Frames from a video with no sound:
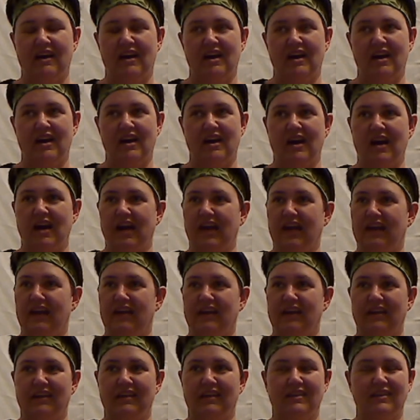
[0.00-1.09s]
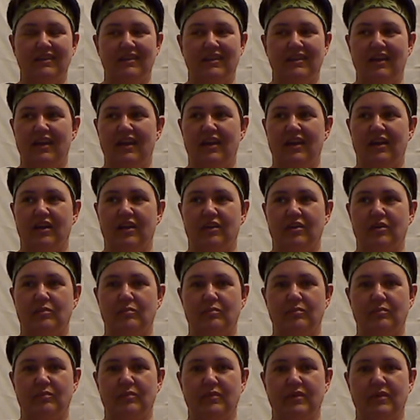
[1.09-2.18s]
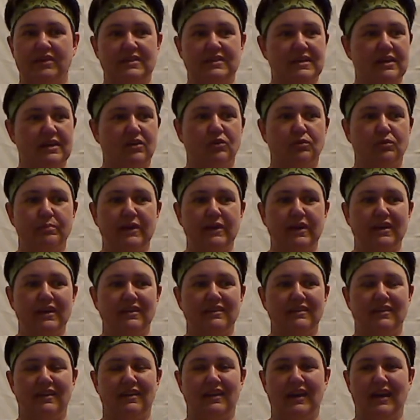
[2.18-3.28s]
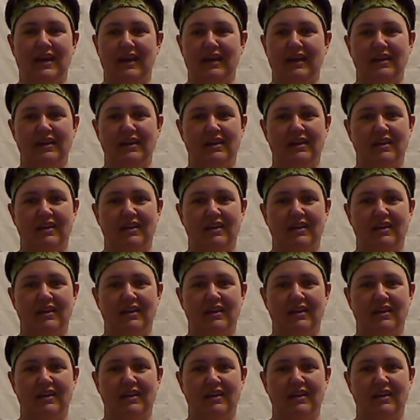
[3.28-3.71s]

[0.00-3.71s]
I am tickled pink today.